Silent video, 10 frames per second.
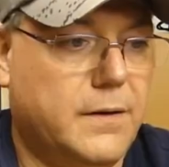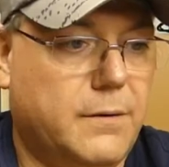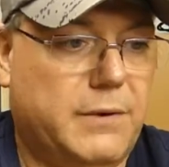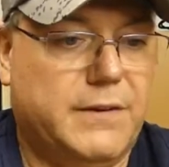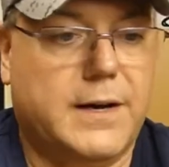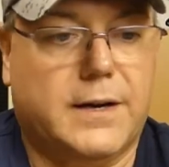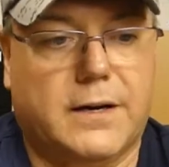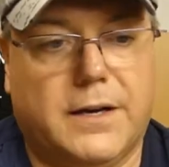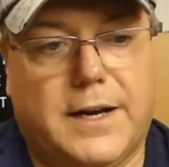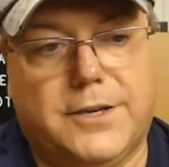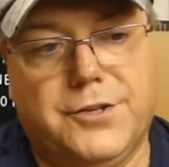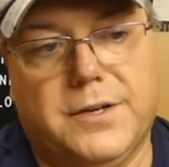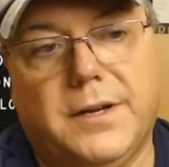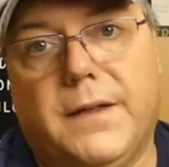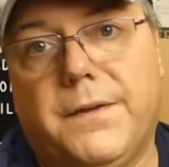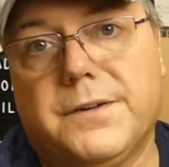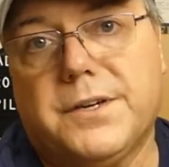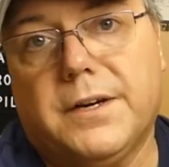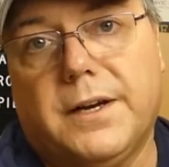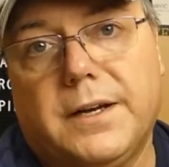We've got our connection, and there's
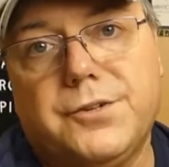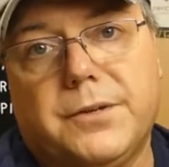our connection.